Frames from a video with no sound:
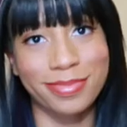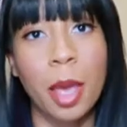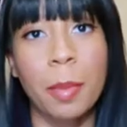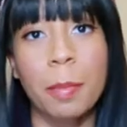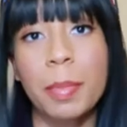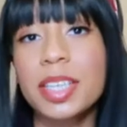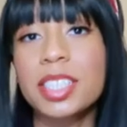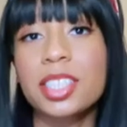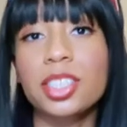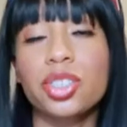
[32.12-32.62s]

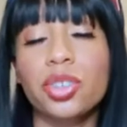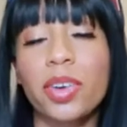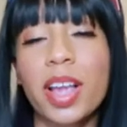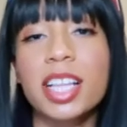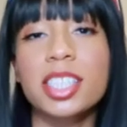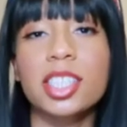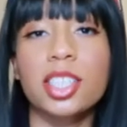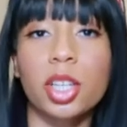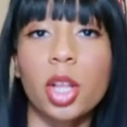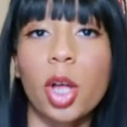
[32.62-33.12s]
Miss
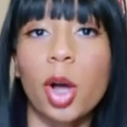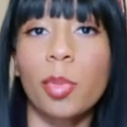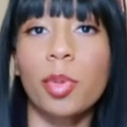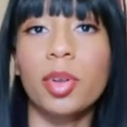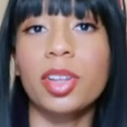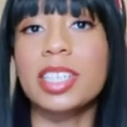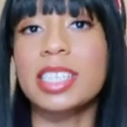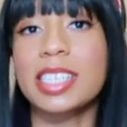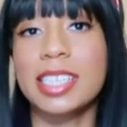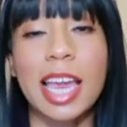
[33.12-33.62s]
Trans
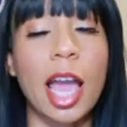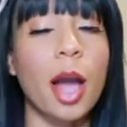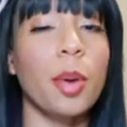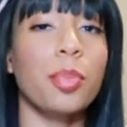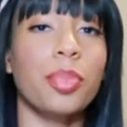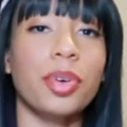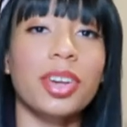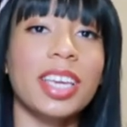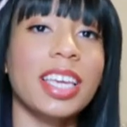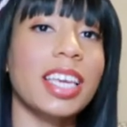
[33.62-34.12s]
Global is
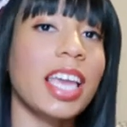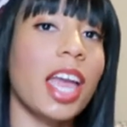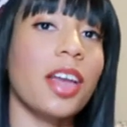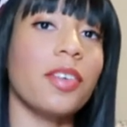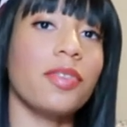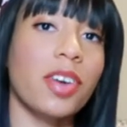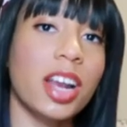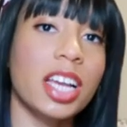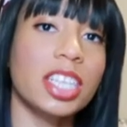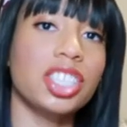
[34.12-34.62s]
now bringing
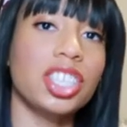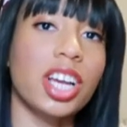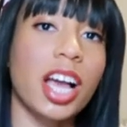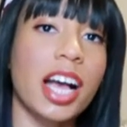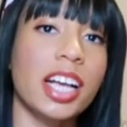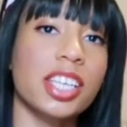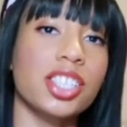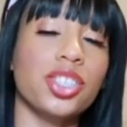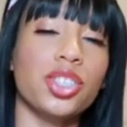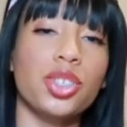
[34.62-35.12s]
a
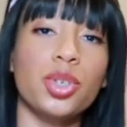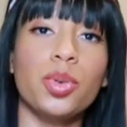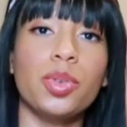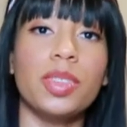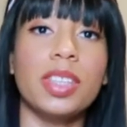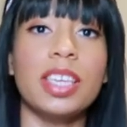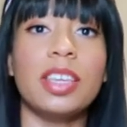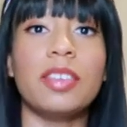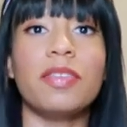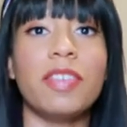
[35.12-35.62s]
franchise to
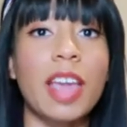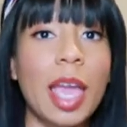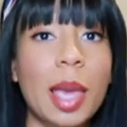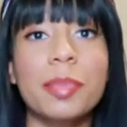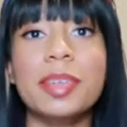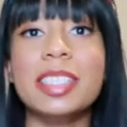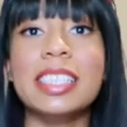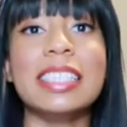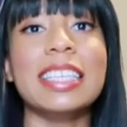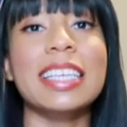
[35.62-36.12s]
the
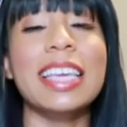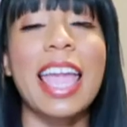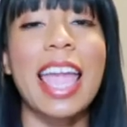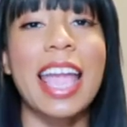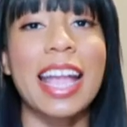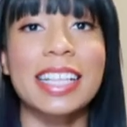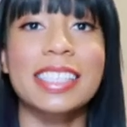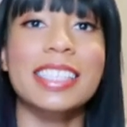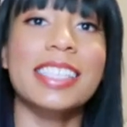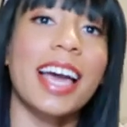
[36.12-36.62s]
famously
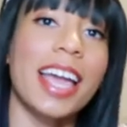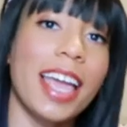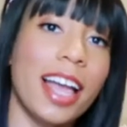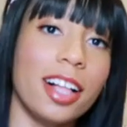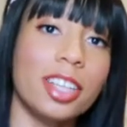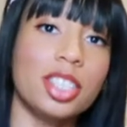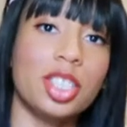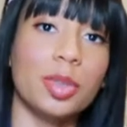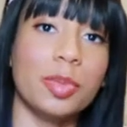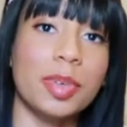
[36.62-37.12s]

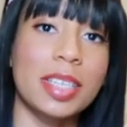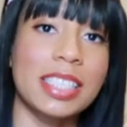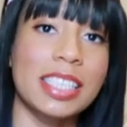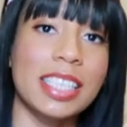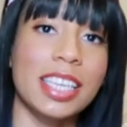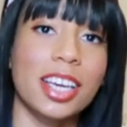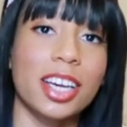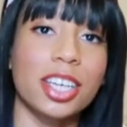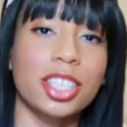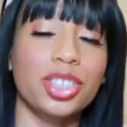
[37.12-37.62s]

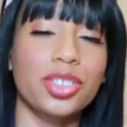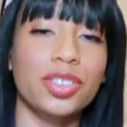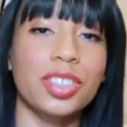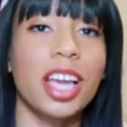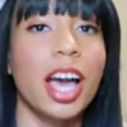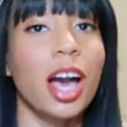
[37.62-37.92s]
anti-LGBT country